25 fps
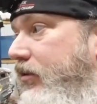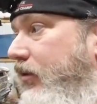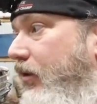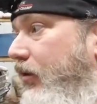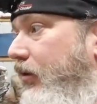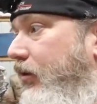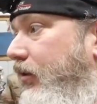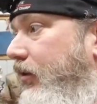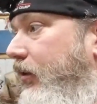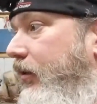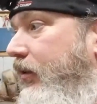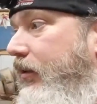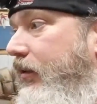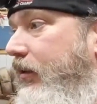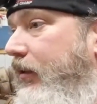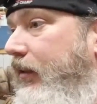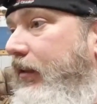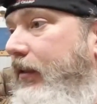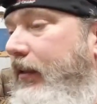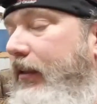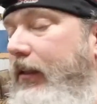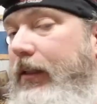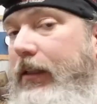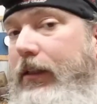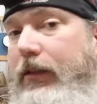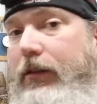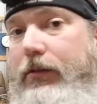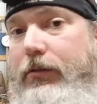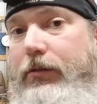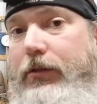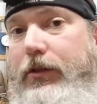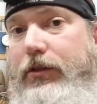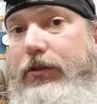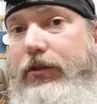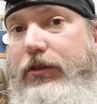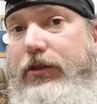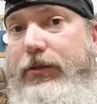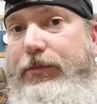So, and
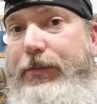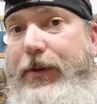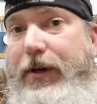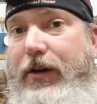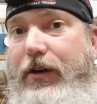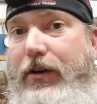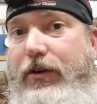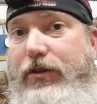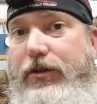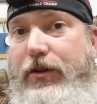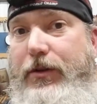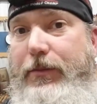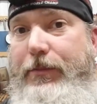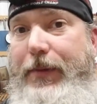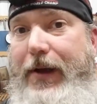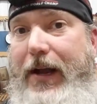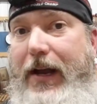use the speakers on the